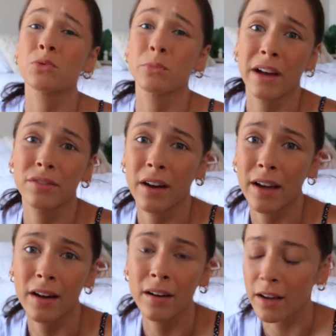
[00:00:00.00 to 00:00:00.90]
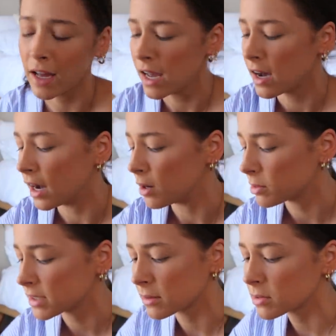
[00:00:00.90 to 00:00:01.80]
it will backfire um,
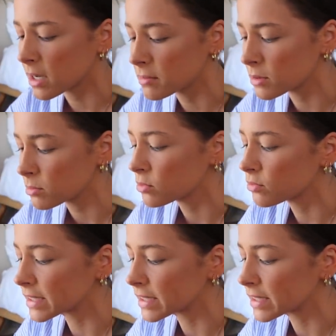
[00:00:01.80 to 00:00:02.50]
but sometimes it will